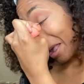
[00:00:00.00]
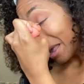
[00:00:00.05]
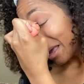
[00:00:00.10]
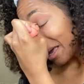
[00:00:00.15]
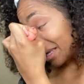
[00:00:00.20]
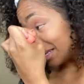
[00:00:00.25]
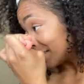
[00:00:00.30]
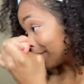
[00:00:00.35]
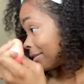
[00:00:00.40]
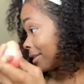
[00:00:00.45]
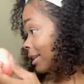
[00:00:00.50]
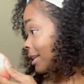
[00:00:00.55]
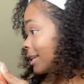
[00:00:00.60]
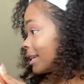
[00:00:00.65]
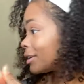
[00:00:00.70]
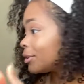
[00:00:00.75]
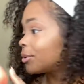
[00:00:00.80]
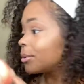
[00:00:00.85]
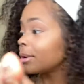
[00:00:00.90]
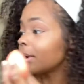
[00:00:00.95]
I definitely
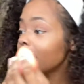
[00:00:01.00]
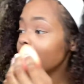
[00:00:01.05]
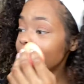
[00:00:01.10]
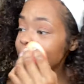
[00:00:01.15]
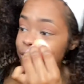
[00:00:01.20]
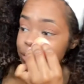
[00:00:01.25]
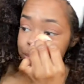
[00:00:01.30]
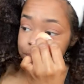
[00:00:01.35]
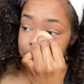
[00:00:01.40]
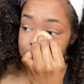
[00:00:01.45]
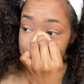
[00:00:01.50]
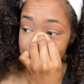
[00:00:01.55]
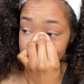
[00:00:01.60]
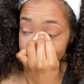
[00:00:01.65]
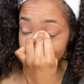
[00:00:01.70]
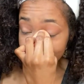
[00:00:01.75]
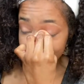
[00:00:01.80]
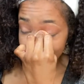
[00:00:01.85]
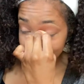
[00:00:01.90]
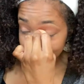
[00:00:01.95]
didn't do it 100%
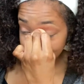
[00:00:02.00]
right,